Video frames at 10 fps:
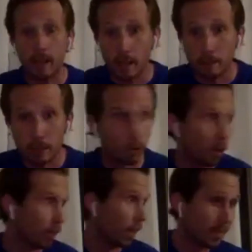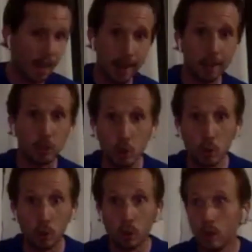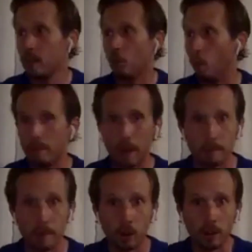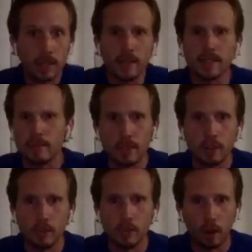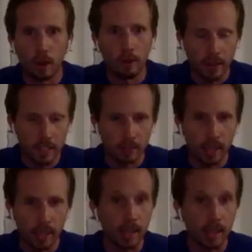going to commit to the run, can Dak do what Mike McCarthy needs him to do offensively?